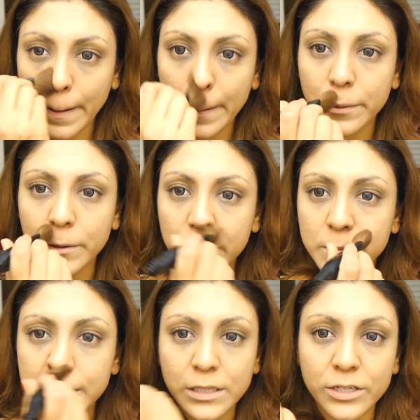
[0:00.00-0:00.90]

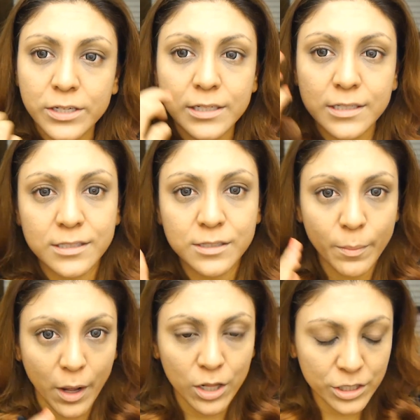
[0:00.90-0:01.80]
nose look
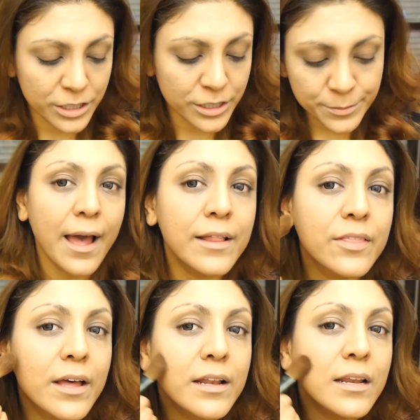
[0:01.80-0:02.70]
smaller, and
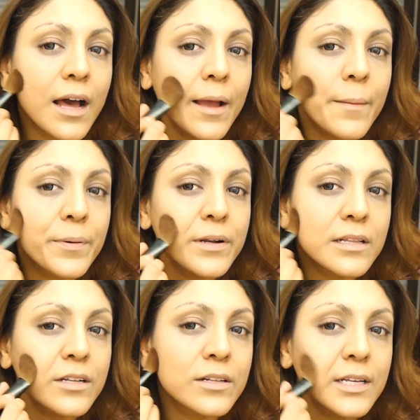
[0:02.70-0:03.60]
then I put a
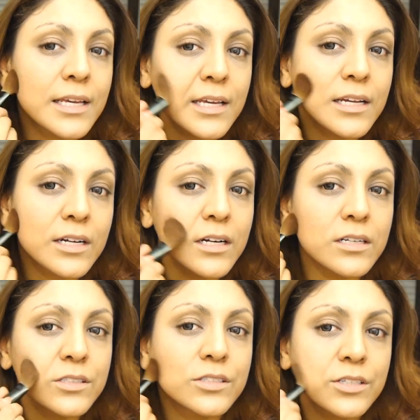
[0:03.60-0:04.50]
little
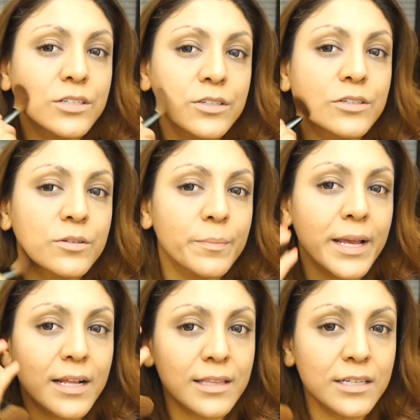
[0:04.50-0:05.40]
here to
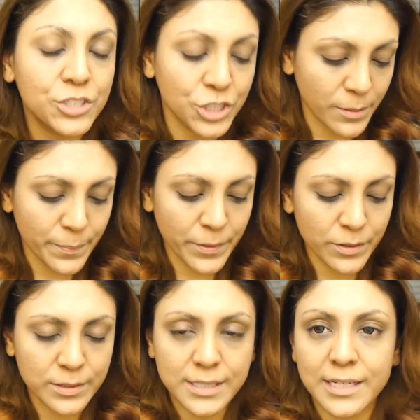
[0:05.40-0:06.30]
make the
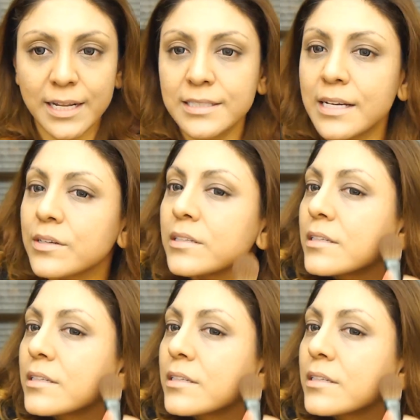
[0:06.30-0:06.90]
cheekbone stand out a